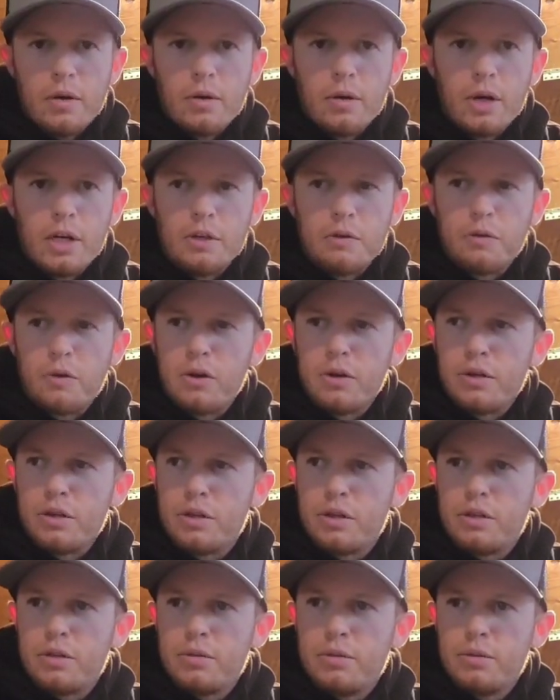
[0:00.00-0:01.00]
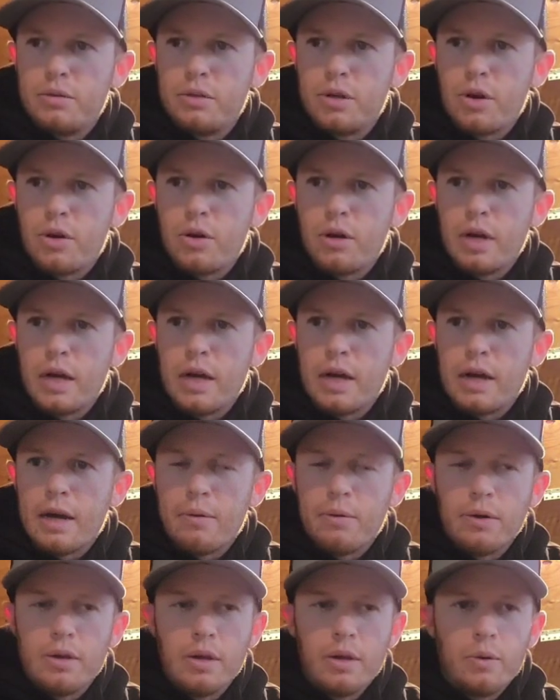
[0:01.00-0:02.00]
When I was first starting out, I
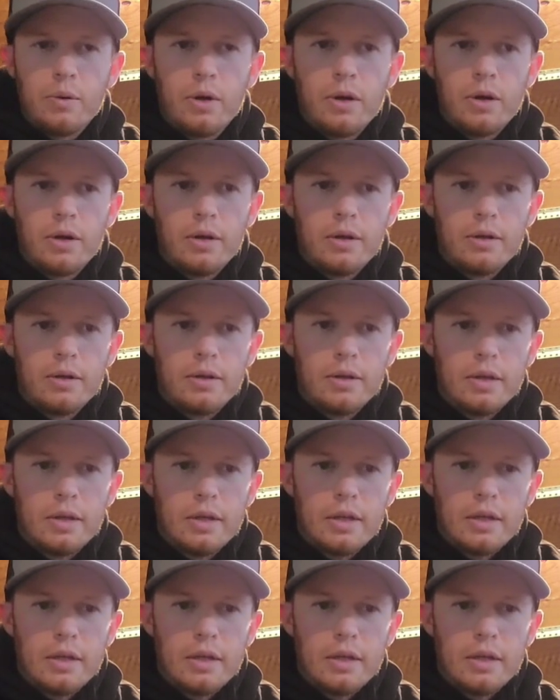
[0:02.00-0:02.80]
really wasn't,